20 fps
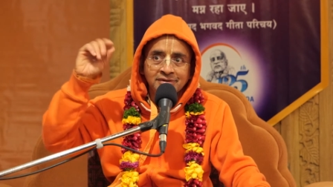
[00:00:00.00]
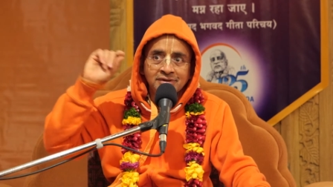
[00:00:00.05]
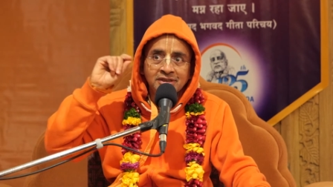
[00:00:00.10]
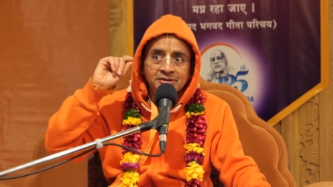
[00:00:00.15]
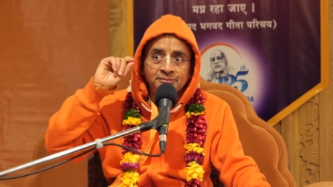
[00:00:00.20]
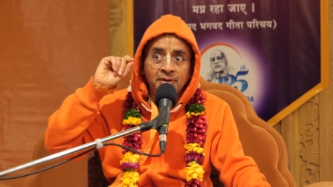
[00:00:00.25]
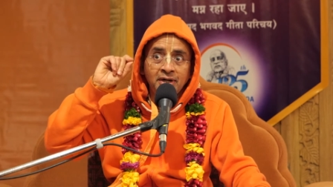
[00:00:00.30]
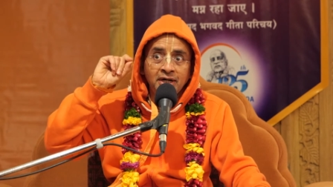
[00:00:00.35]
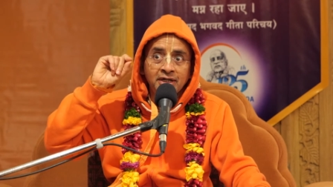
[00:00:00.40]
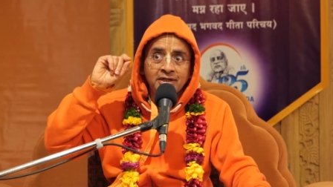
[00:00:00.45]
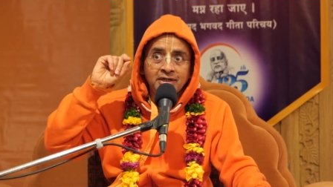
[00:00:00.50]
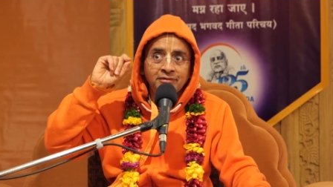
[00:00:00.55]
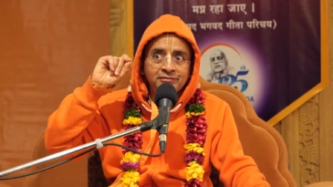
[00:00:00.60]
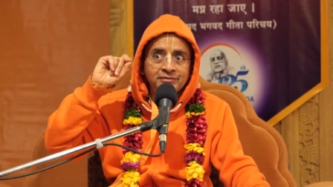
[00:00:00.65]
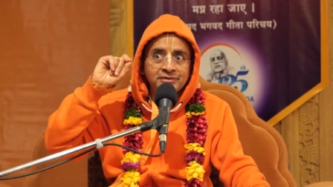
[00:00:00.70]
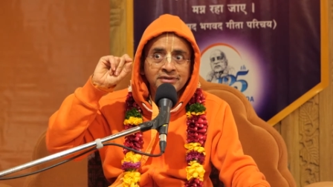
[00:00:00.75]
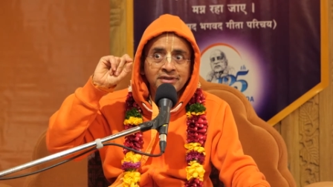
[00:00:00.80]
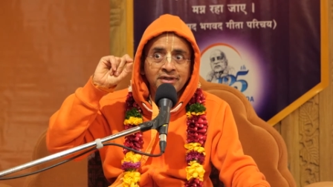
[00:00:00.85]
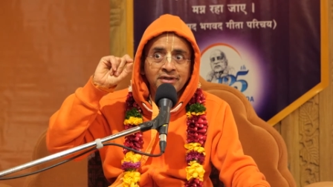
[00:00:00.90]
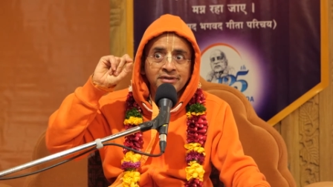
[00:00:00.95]
The spark of
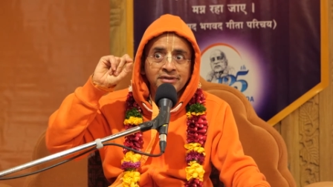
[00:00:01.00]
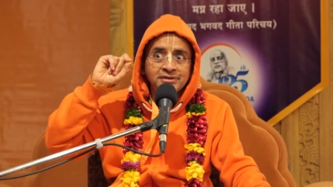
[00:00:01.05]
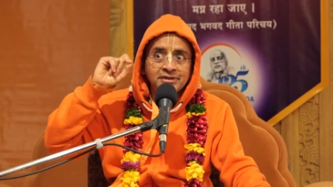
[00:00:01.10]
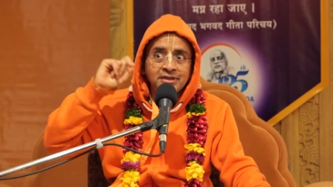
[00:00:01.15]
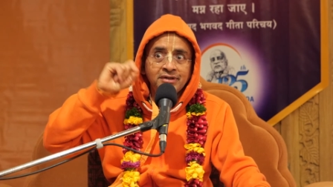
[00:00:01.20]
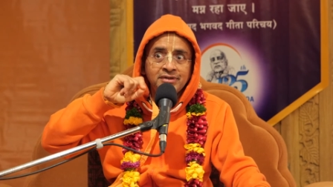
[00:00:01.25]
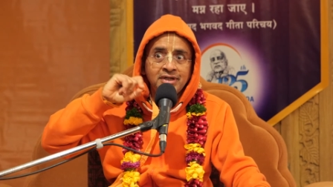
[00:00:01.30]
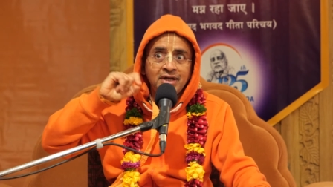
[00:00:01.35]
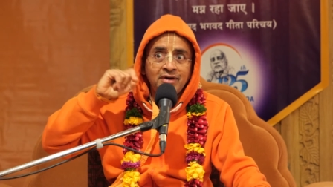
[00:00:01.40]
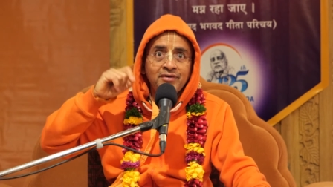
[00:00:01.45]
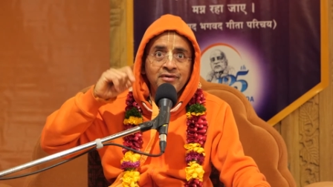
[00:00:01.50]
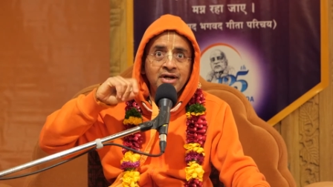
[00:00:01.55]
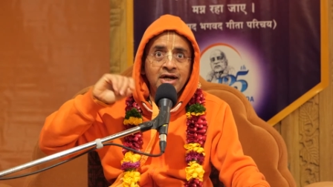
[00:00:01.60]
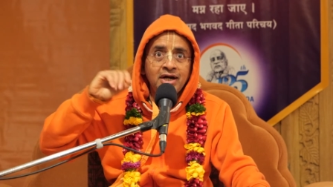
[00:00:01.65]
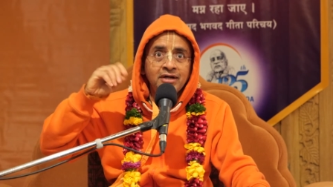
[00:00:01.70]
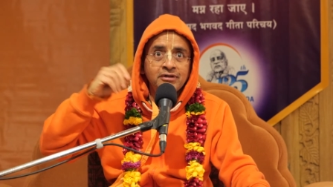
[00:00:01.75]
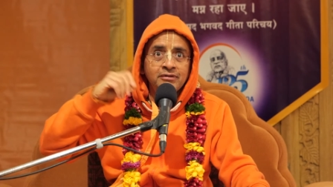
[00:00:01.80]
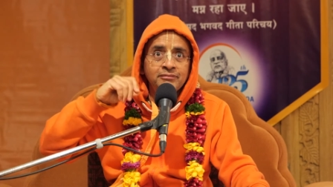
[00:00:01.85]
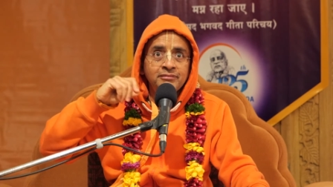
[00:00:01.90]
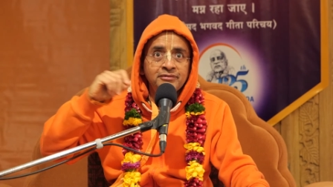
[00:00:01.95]
Krishna consciousness in our
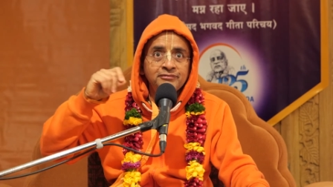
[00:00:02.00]
heart